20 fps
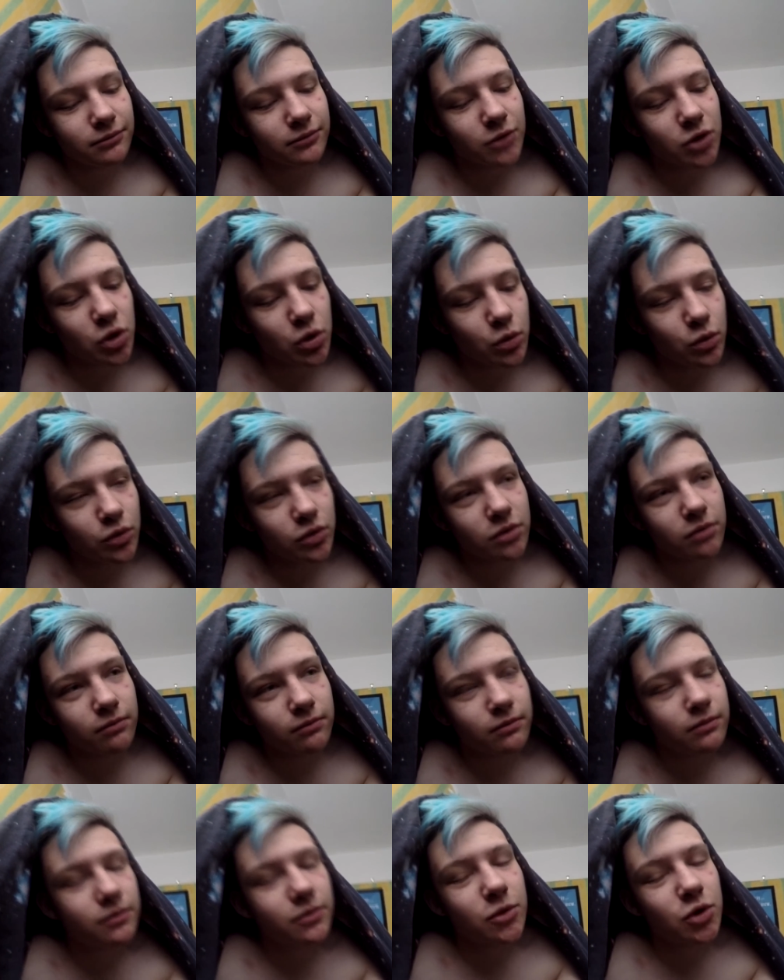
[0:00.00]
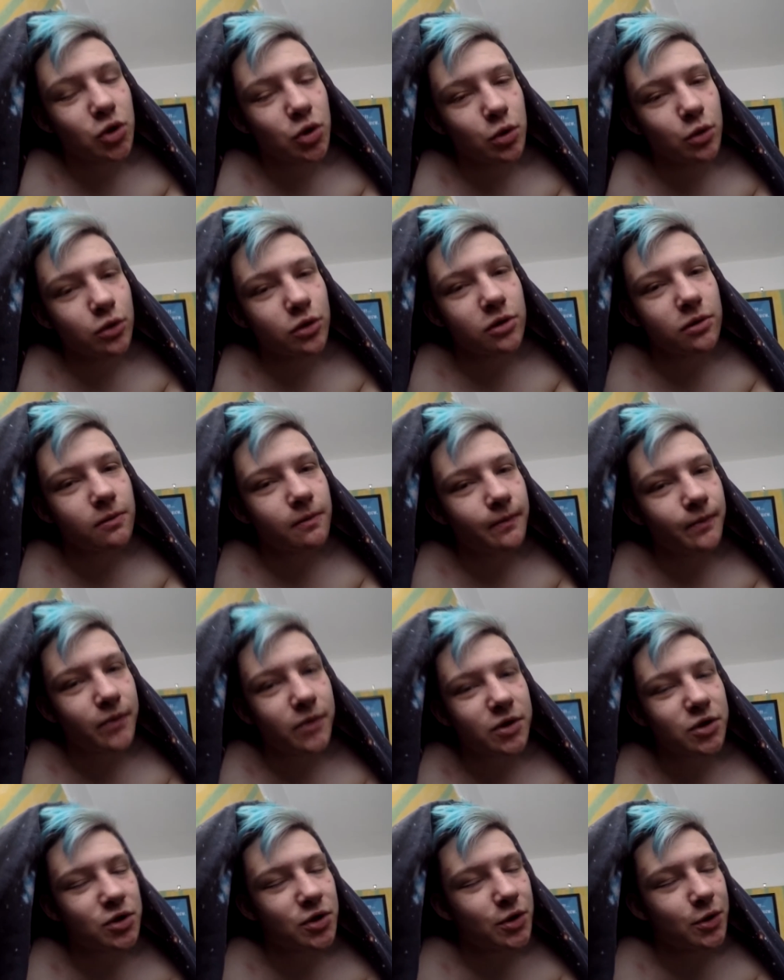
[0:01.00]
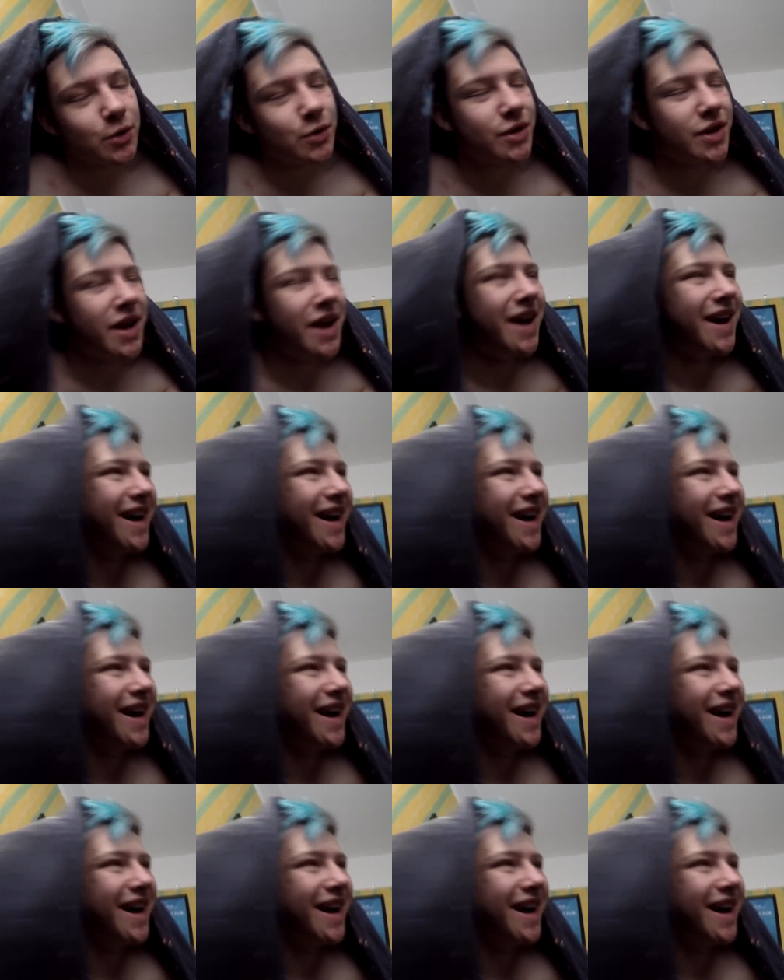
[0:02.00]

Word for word: snooze, snooze, snooze.